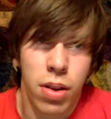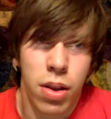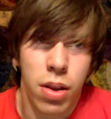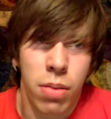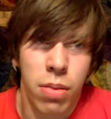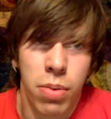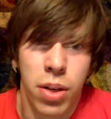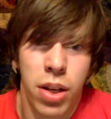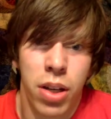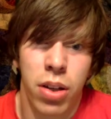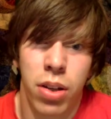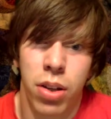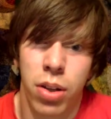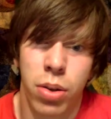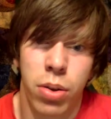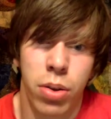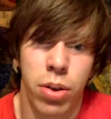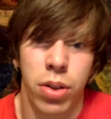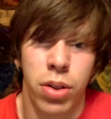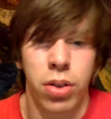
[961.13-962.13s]
the beginning of the
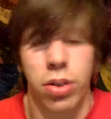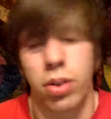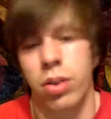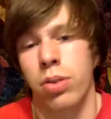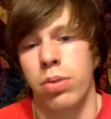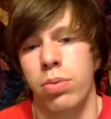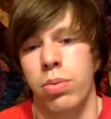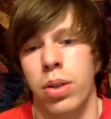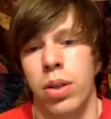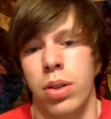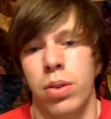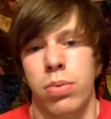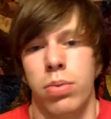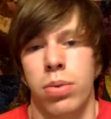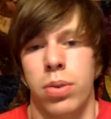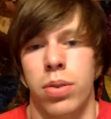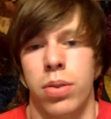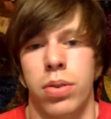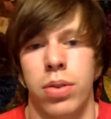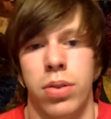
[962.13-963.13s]
quarter, those welds
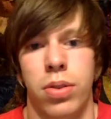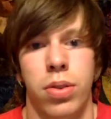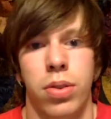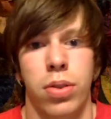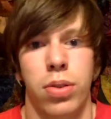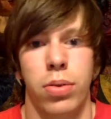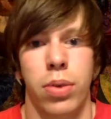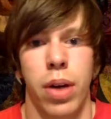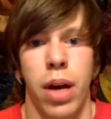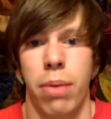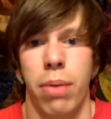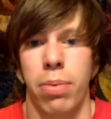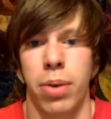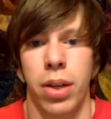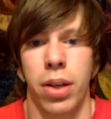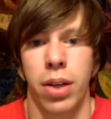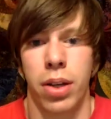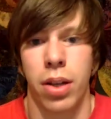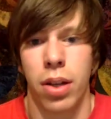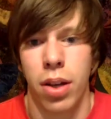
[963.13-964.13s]
were
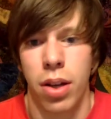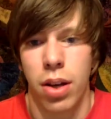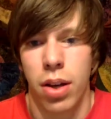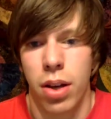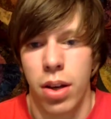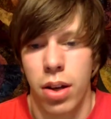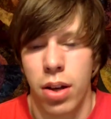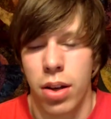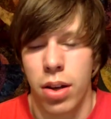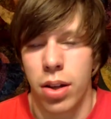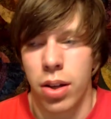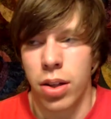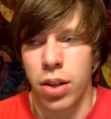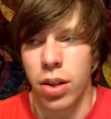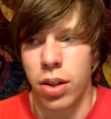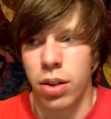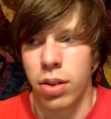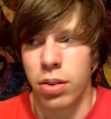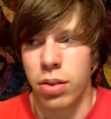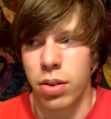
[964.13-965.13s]
crappy, you
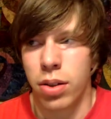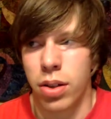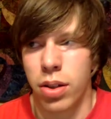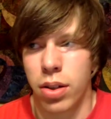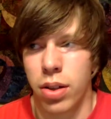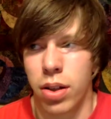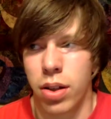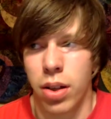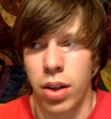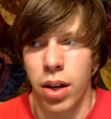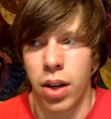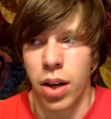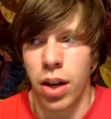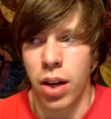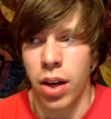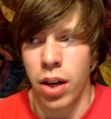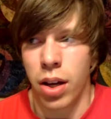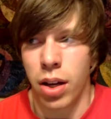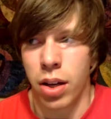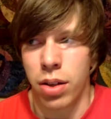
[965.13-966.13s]
know,
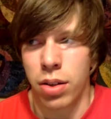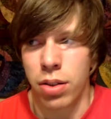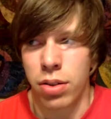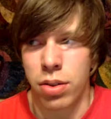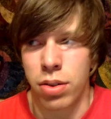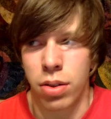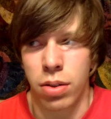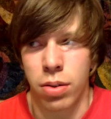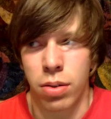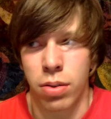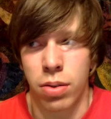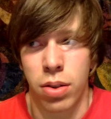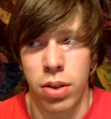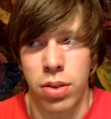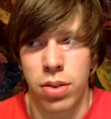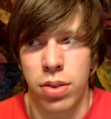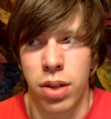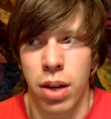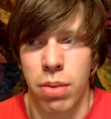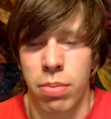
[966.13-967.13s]
and so
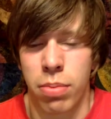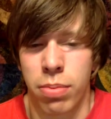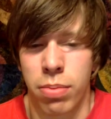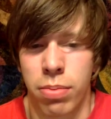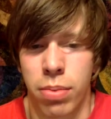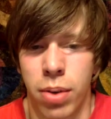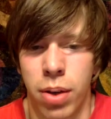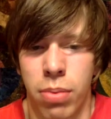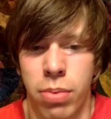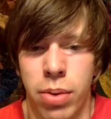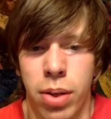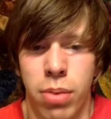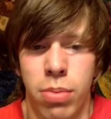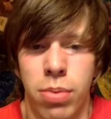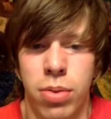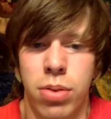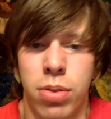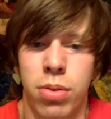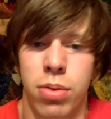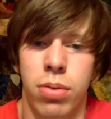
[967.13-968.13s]
this time I'll be able
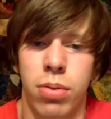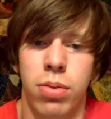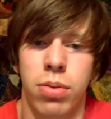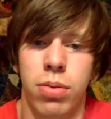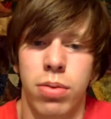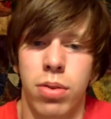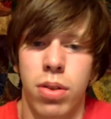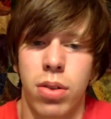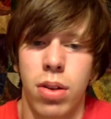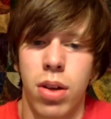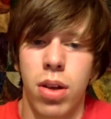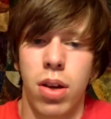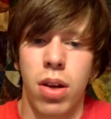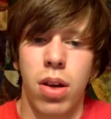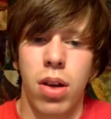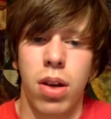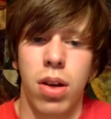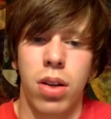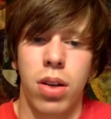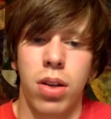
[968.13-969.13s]
to,
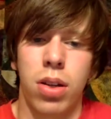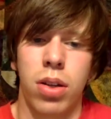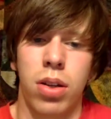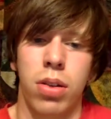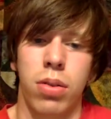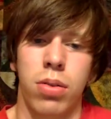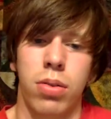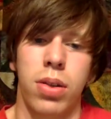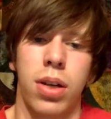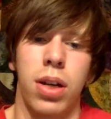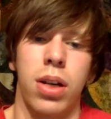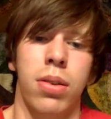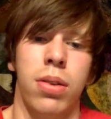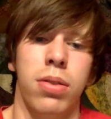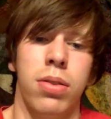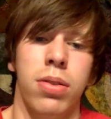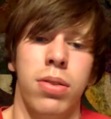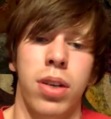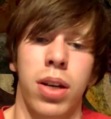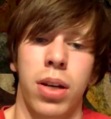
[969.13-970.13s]
kind
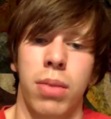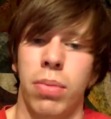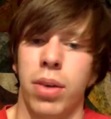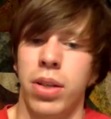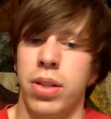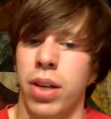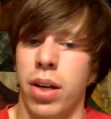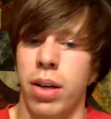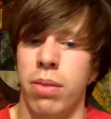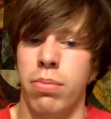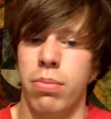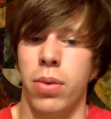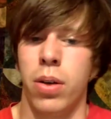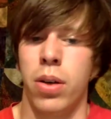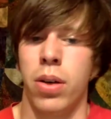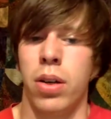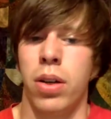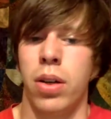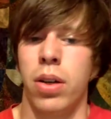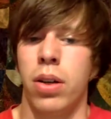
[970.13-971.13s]
of take my time
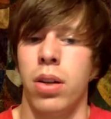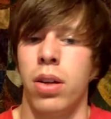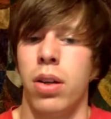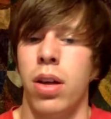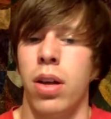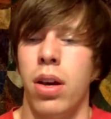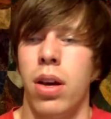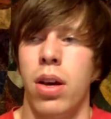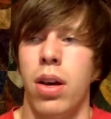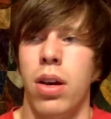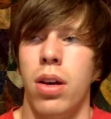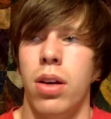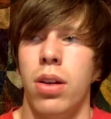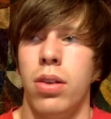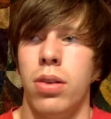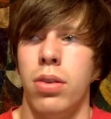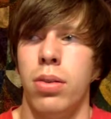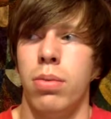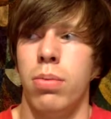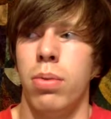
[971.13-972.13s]
more and
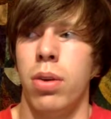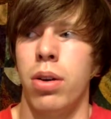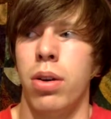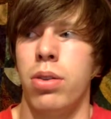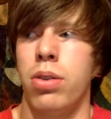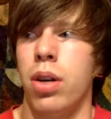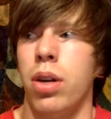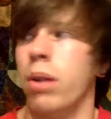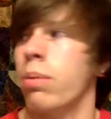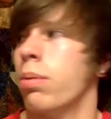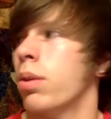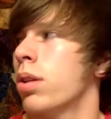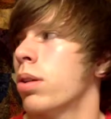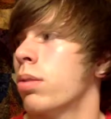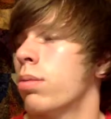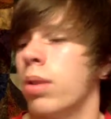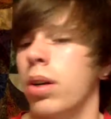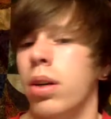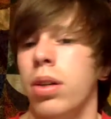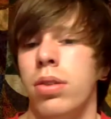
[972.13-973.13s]
do a better job on
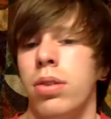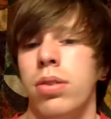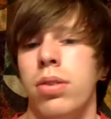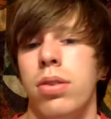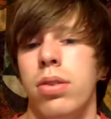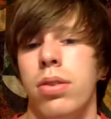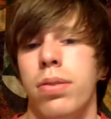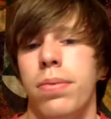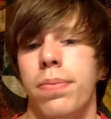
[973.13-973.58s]
the welds.